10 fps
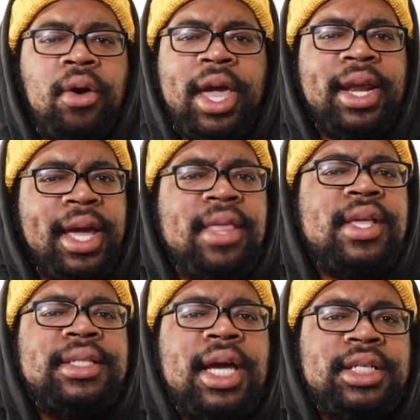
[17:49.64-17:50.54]
Okay, to end
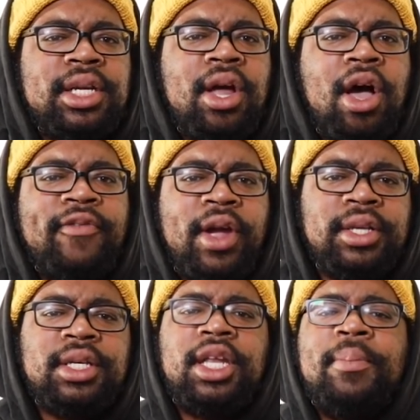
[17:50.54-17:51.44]
this section off,
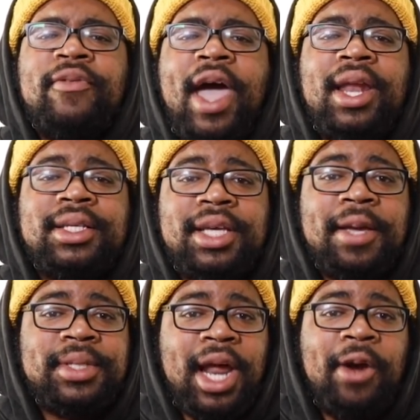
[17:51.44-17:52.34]
here's a clip of Alex
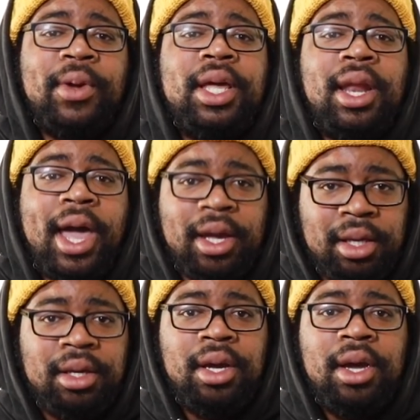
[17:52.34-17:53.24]
Sams that I really
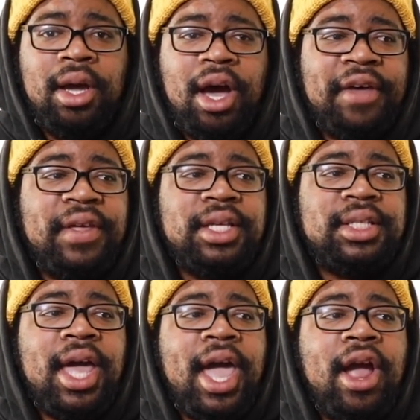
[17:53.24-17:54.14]
like. I think it's
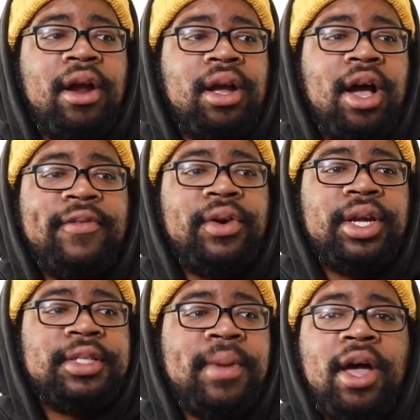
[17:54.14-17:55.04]
the hair covering
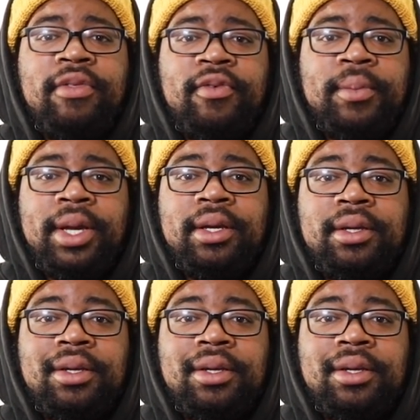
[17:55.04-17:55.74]
his mouth for me.